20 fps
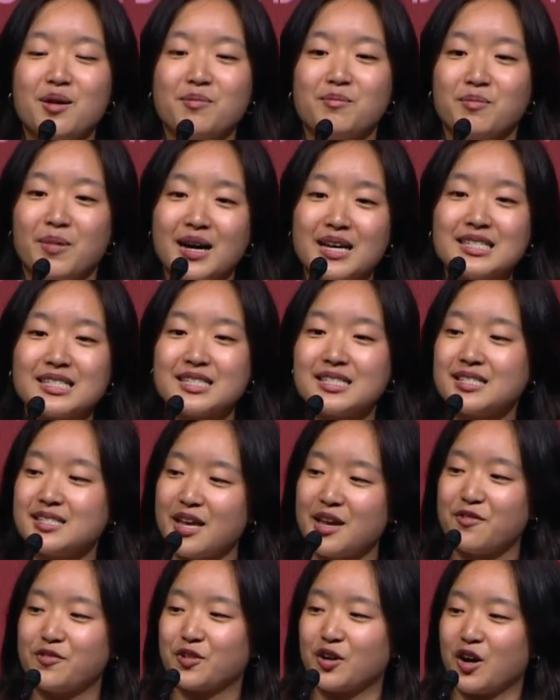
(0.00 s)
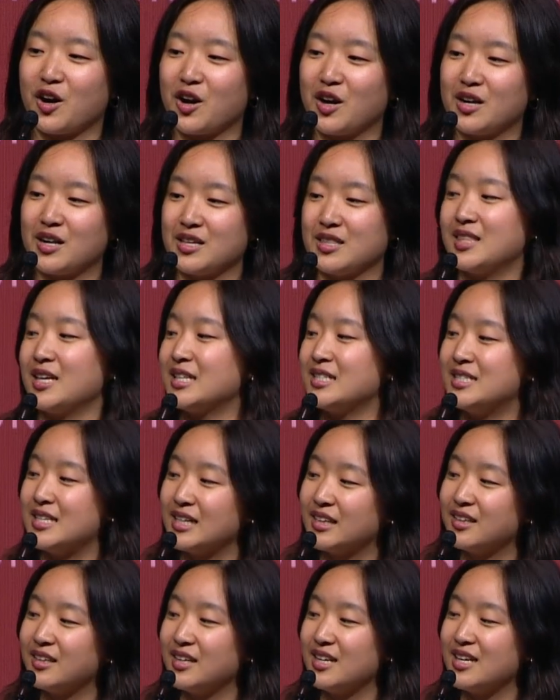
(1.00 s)
must safeguard the
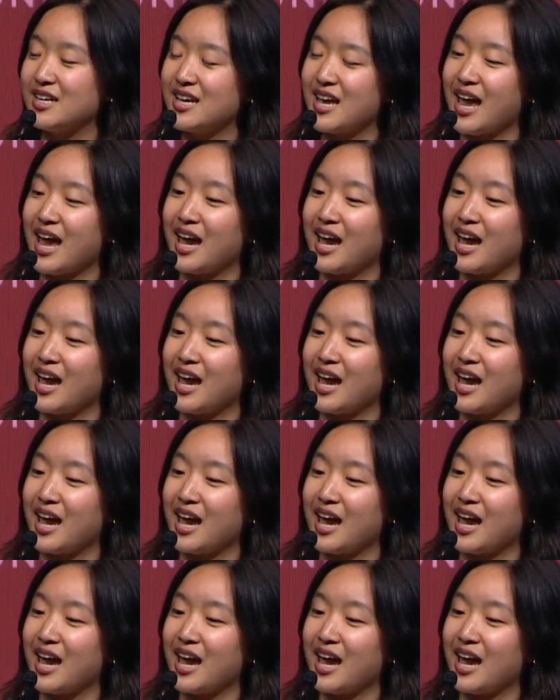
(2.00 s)
dignity